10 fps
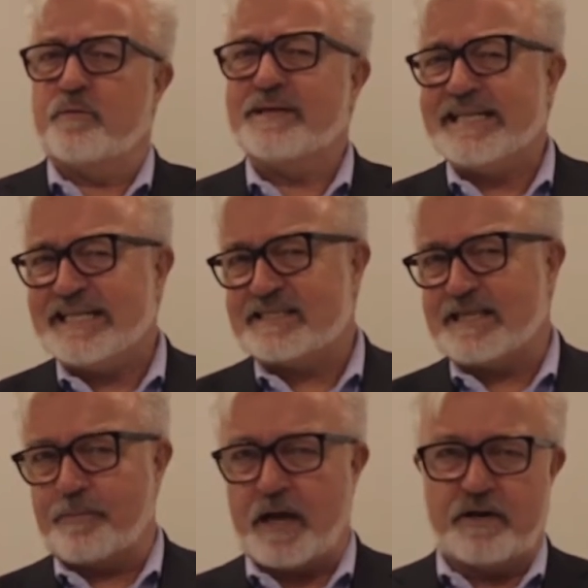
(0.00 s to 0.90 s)
we need
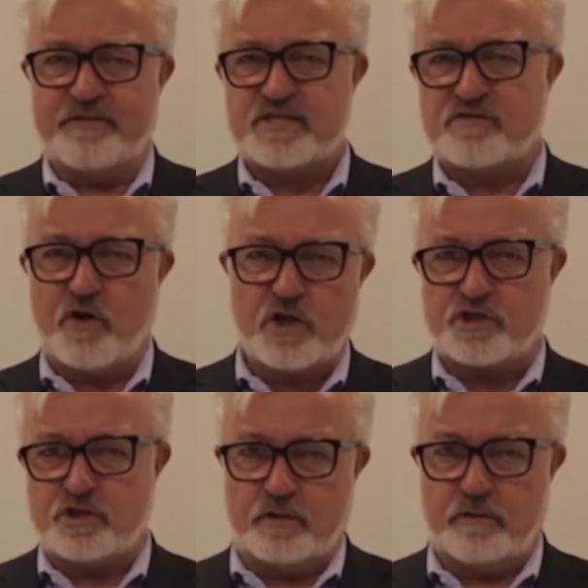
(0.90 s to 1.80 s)
some kind of a
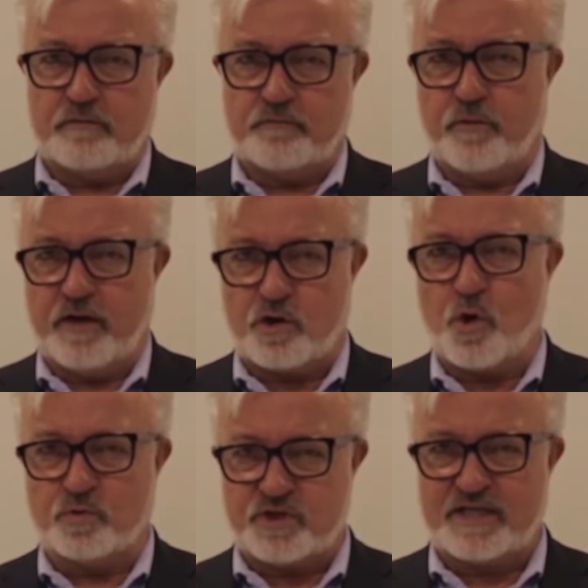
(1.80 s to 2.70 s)
structure for a
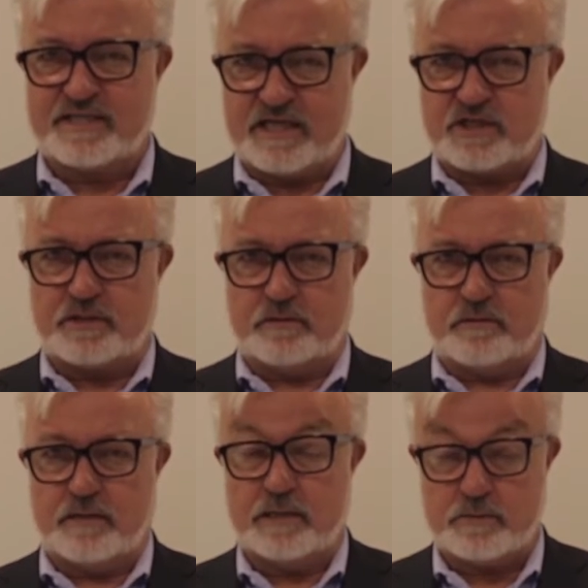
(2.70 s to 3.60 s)
coaching session
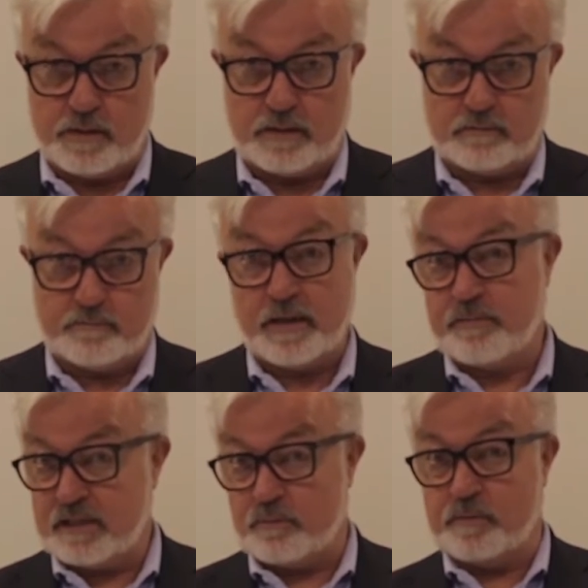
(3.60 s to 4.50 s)
as well.
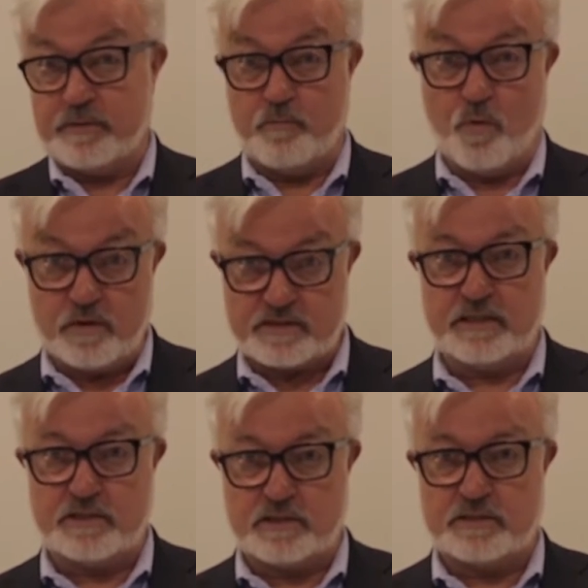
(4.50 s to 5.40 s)
Maybe it will be more
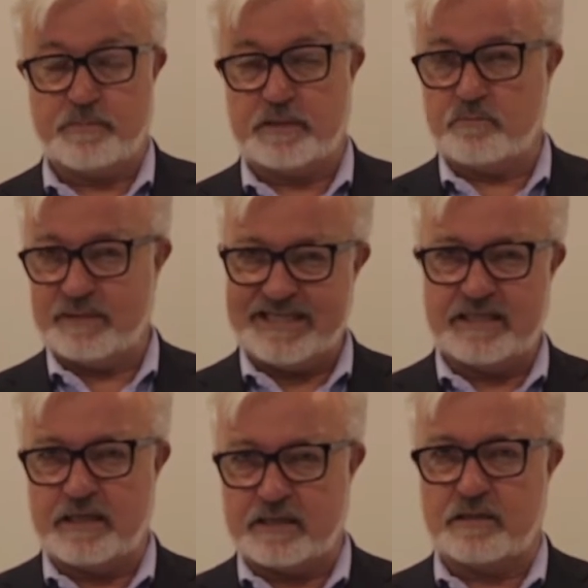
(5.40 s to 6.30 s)
sessions, but we
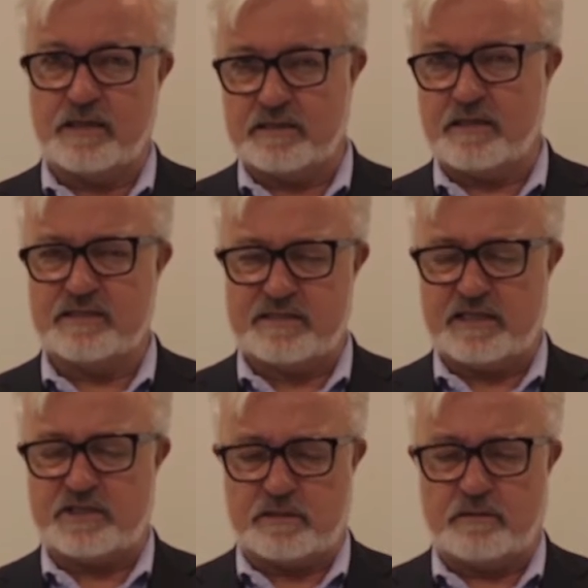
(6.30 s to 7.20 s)
need a
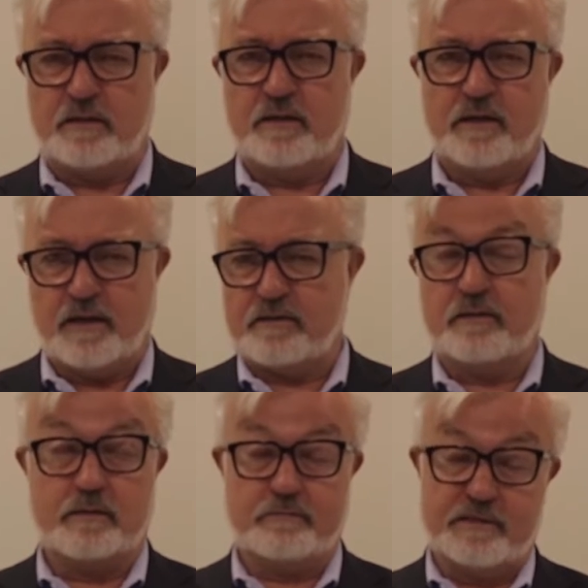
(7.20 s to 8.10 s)
session,
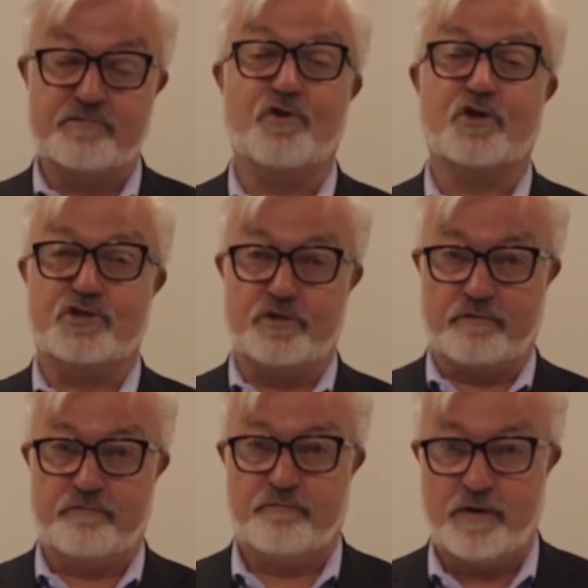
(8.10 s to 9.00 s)
a structure
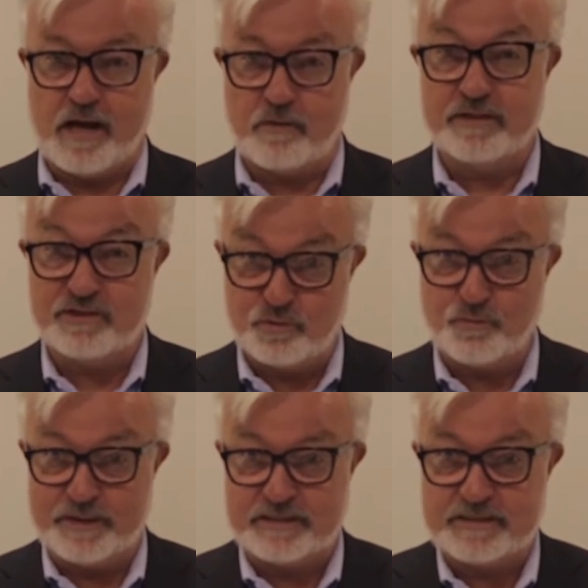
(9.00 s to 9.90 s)
for how we
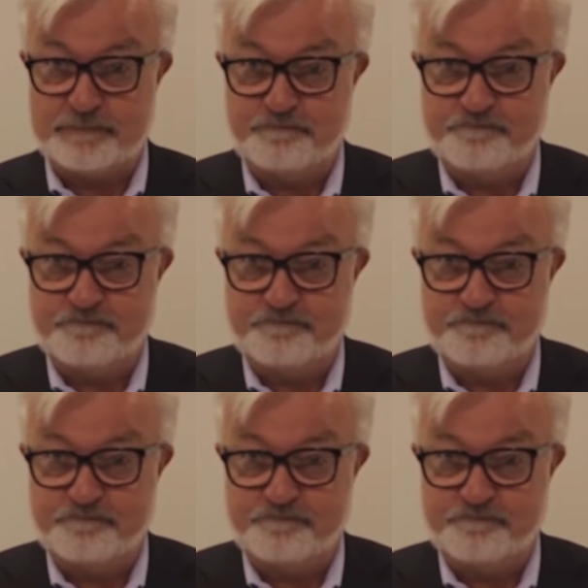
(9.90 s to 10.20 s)
do it.